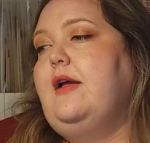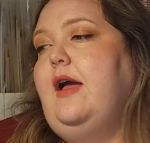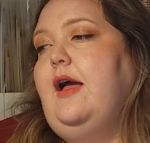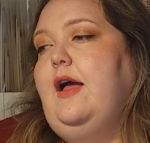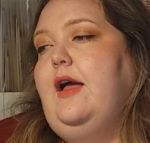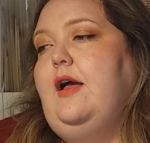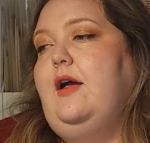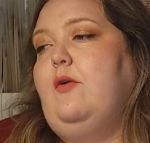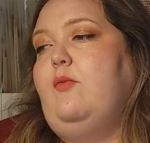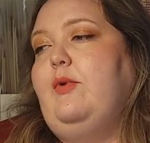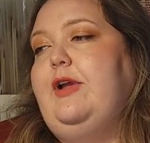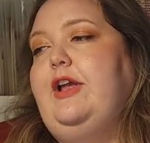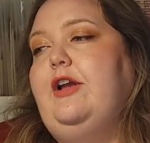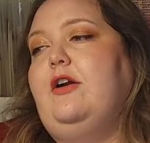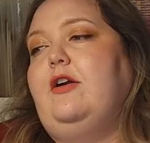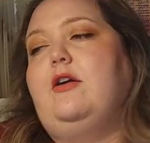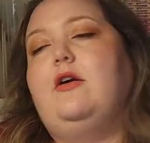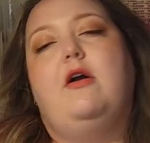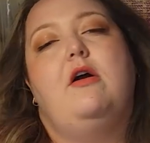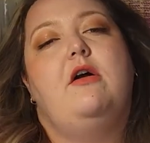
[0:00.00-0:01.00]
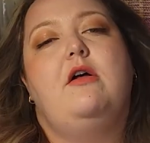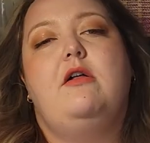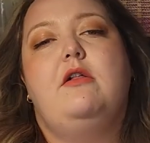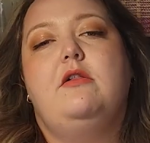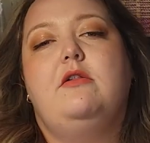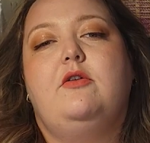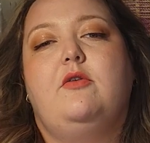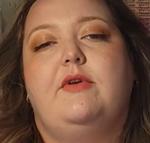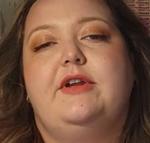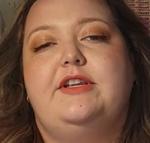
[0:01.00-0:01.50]
Uh, we are
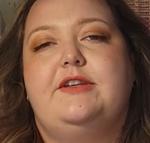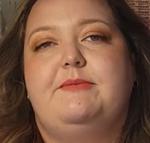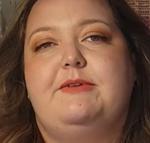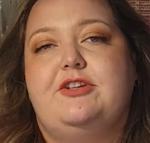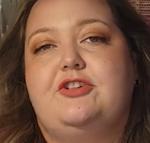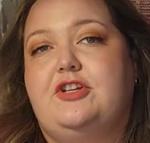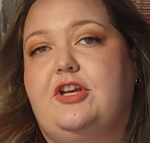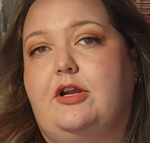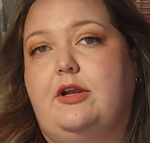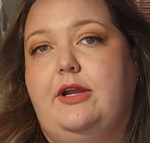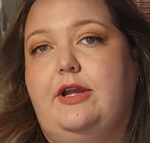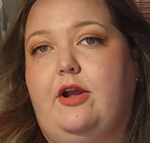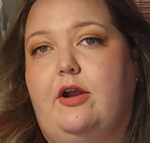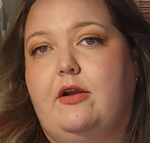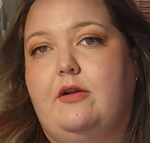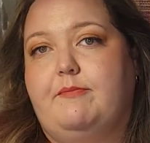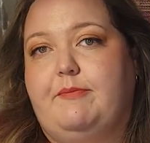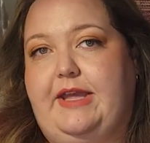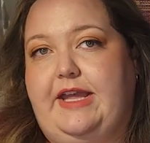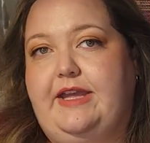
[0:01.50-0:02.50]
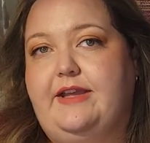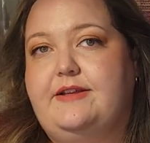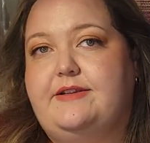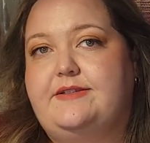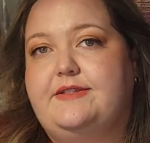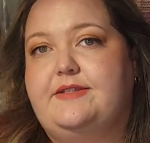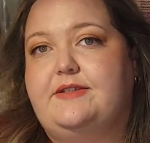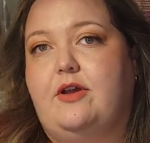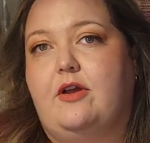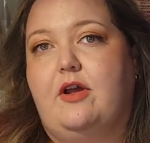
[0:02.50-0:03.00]
all going to be sharing our
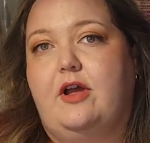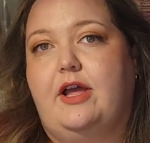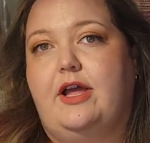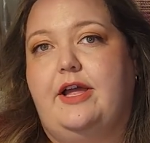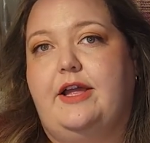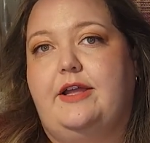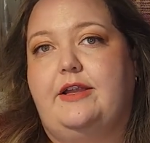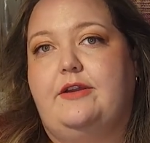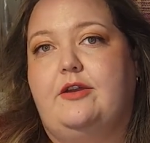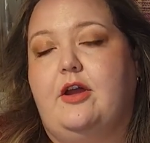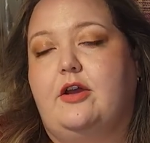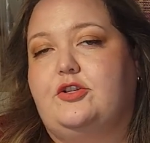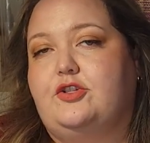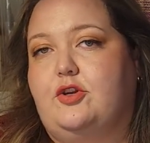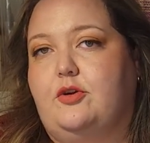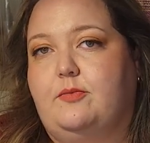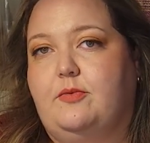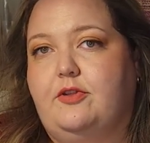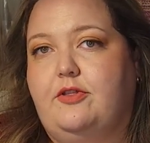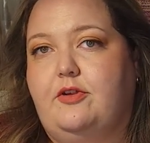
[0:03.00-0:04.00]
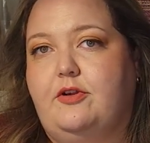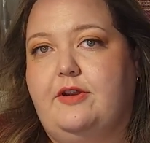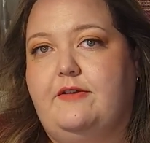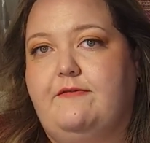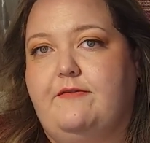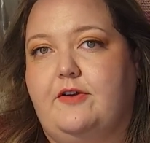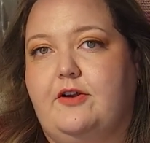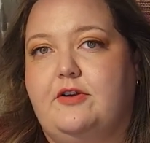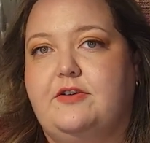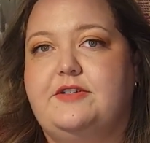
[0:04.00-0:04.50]
makes on October
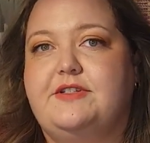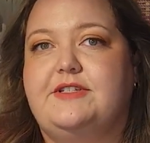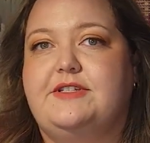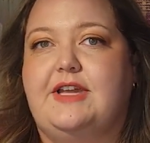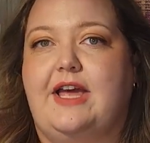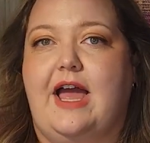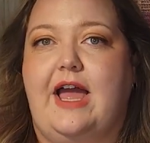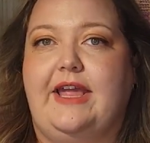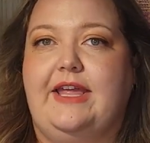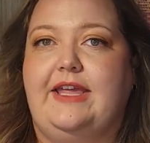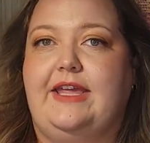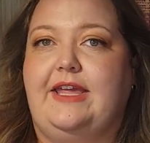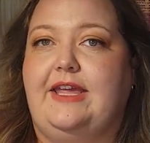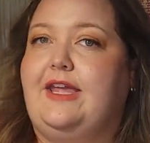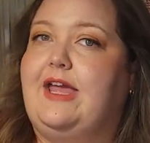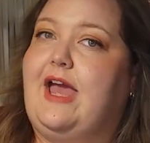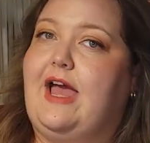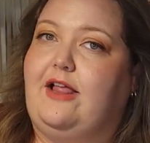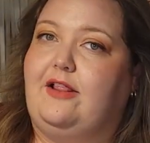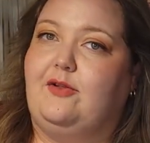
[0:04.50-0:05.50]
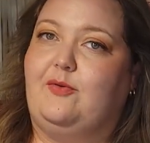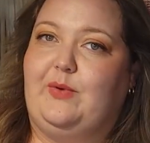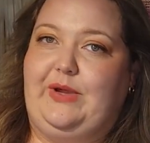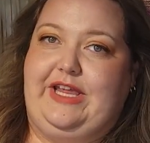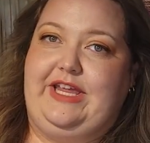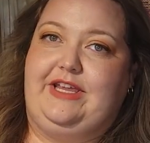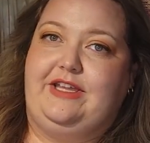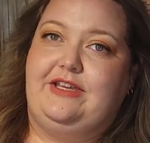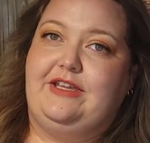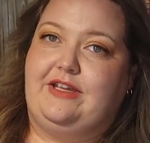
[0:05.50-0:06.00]
31st, i.e.,
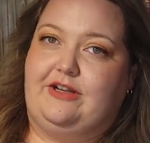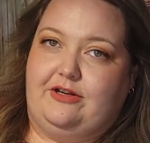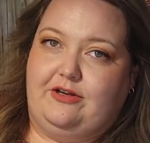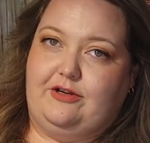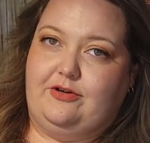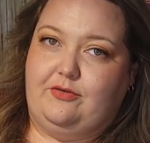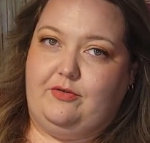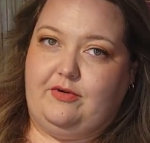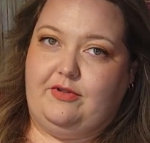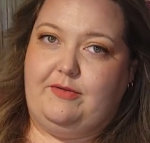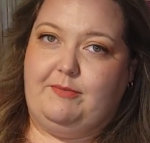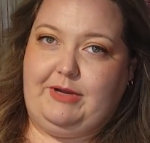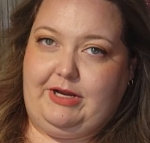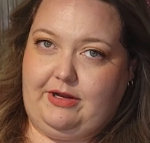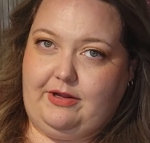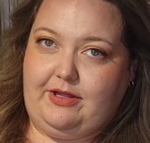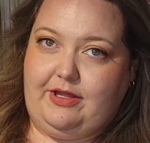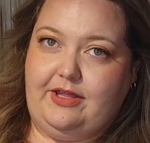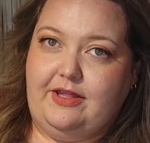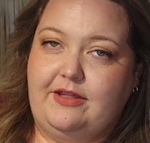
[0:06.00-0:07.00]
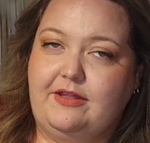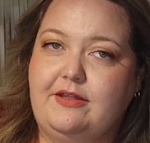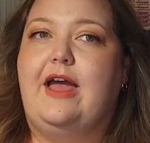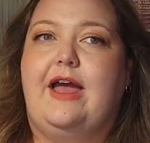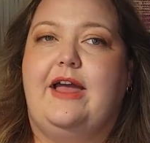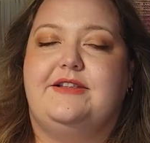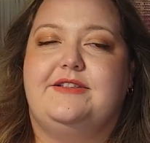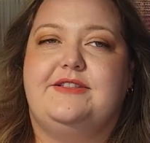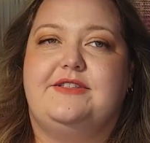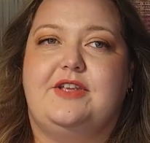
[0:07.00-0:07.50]
Halloween here in North America.
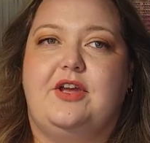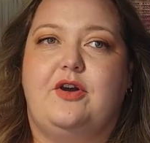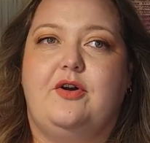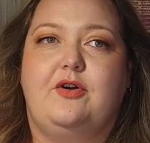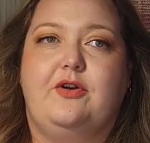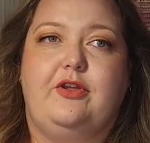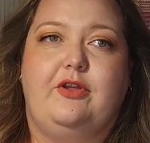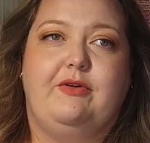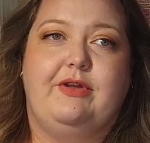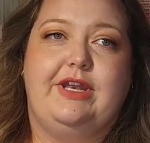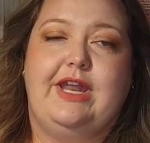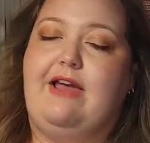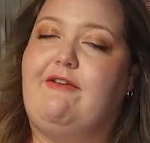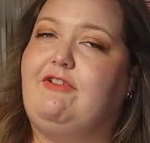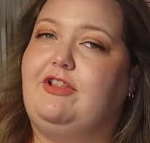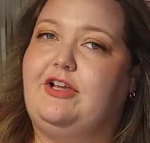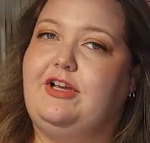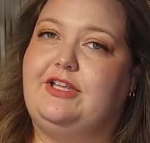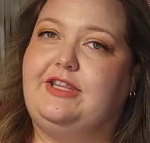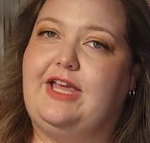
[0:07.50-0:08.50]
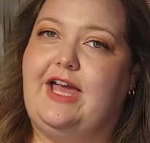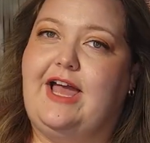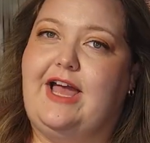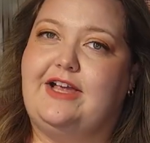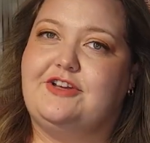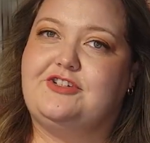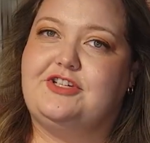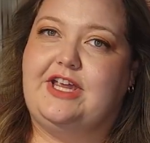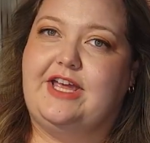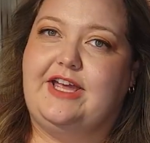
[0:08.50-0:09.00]
And so you can have a look at the
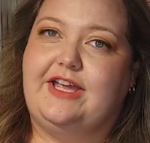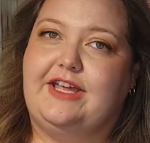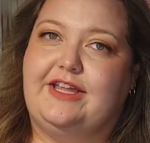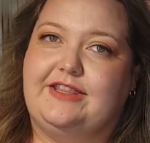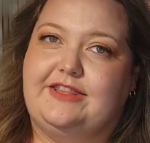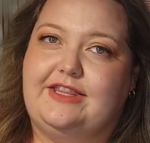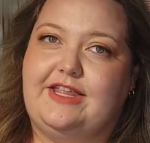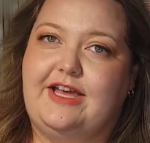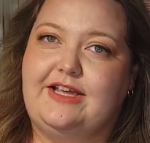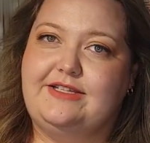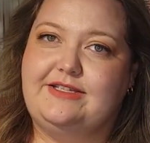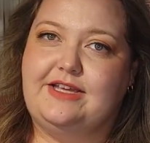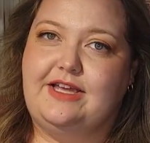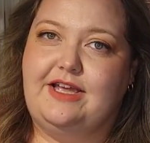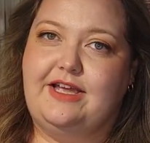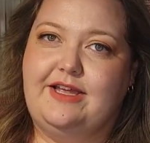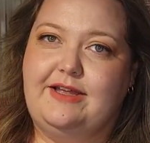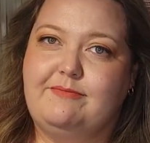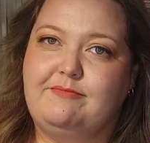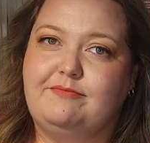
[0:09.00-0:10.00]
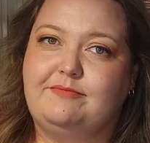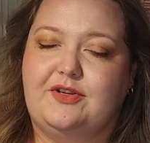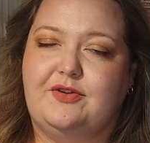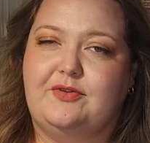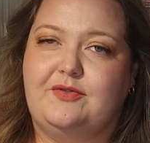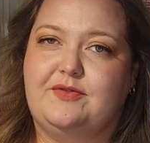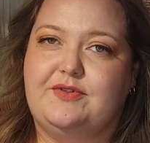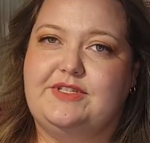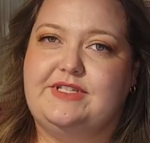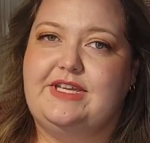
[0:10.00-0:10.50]
hashtag at that time
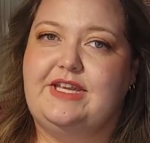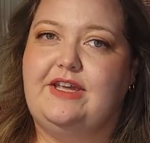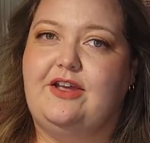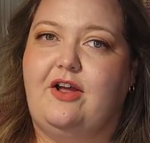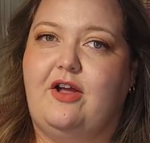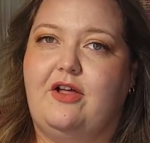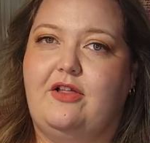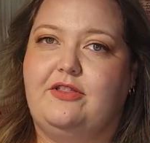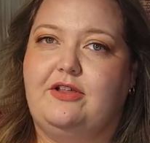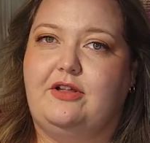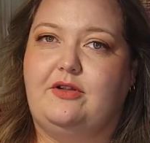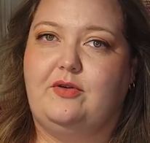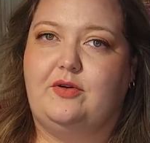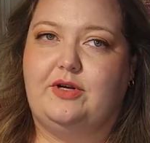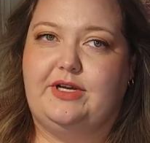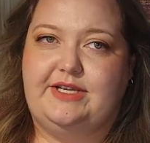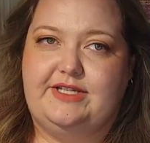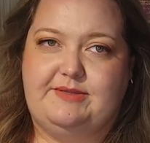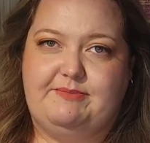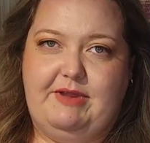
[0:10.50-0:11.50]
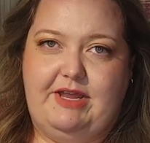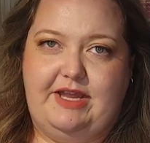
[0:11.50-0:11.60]
to see all the glorious